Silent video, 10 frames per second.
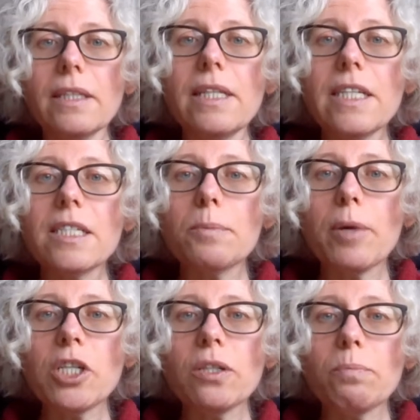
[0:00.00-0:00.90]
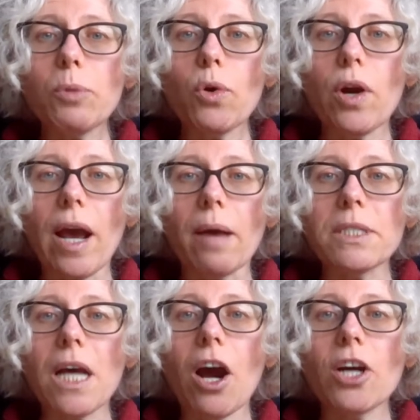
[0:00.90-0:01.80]
These special
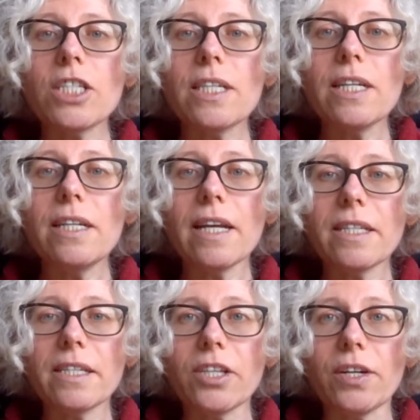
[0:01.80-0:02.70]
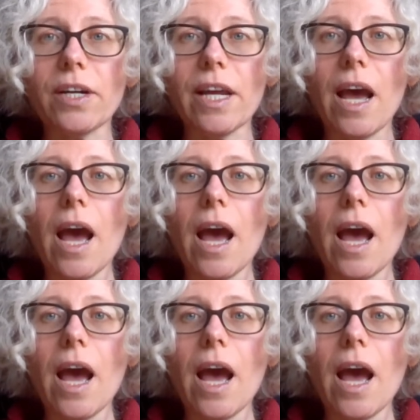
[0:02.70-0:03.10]
programs are seen necessary